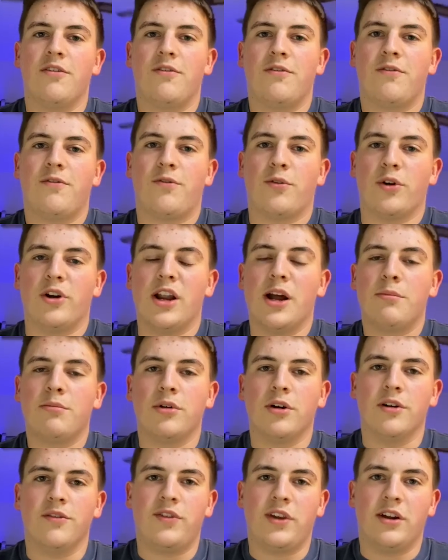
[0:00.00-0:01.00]
for a
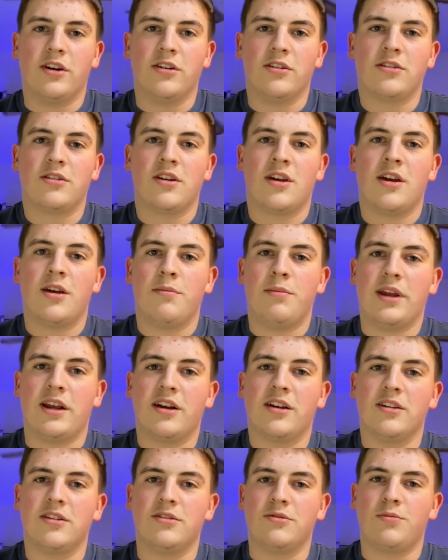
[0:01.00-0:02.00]
number of years
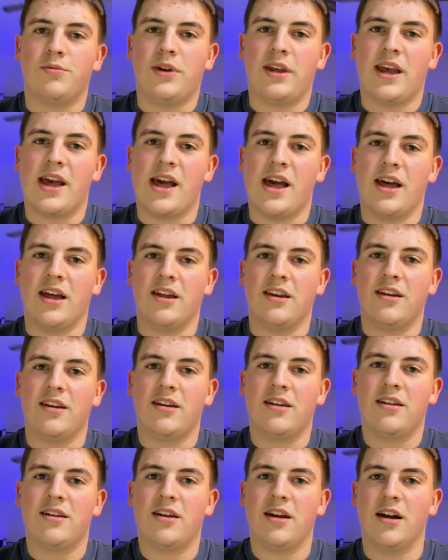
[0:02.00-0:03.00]
because we had
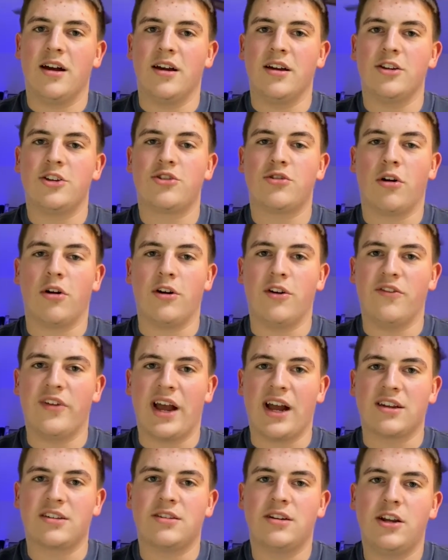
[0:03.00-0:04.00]
a strong
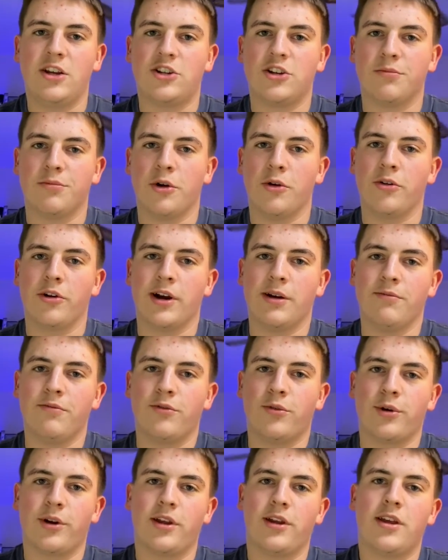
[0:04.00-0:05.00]
vaccination program
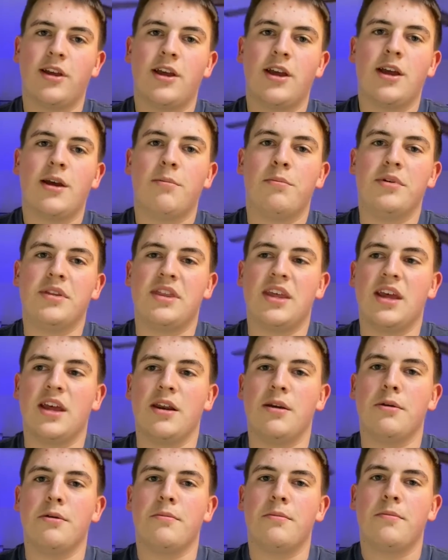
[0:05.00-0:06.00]
for it. But
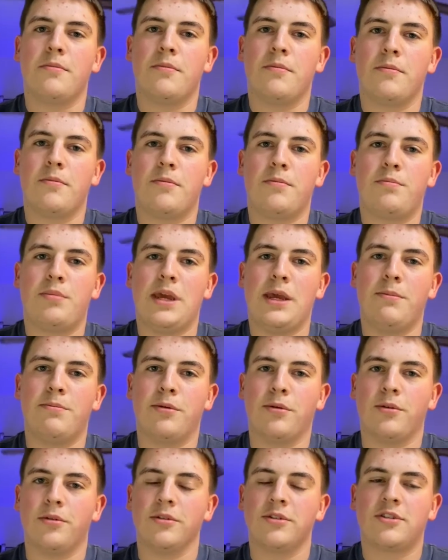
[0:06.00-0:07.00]
then
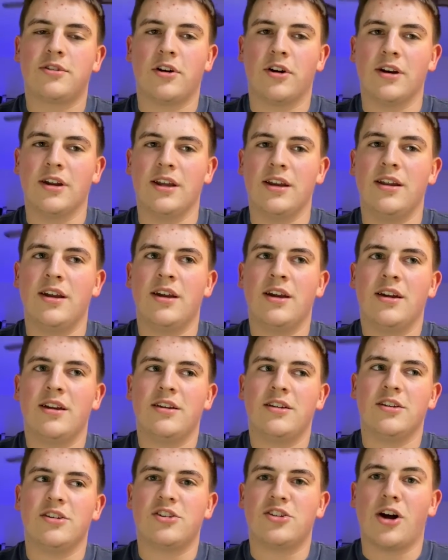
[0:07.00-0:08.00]
people started
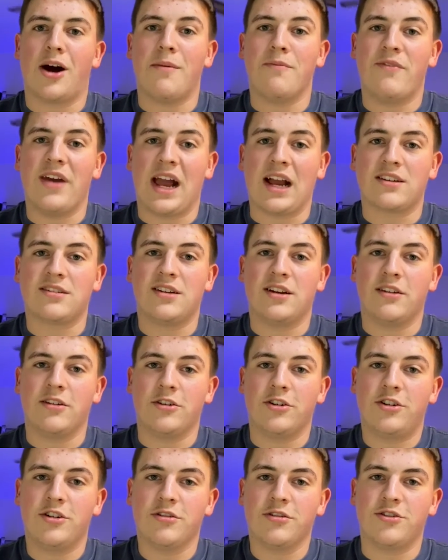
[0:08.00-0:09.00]
to stop vaccinating their
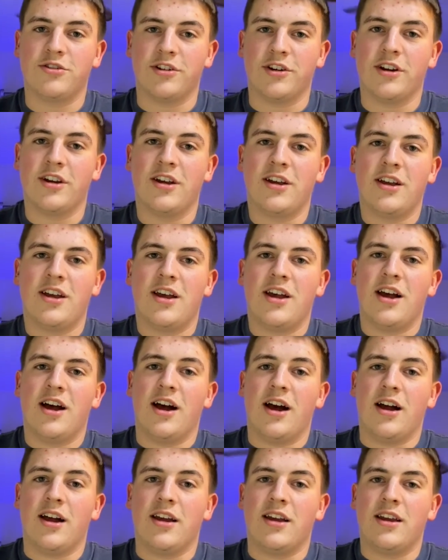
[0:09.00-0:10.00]
children,
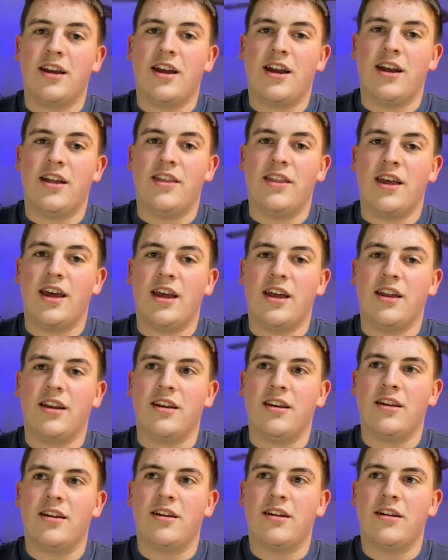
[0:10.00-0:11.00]
and then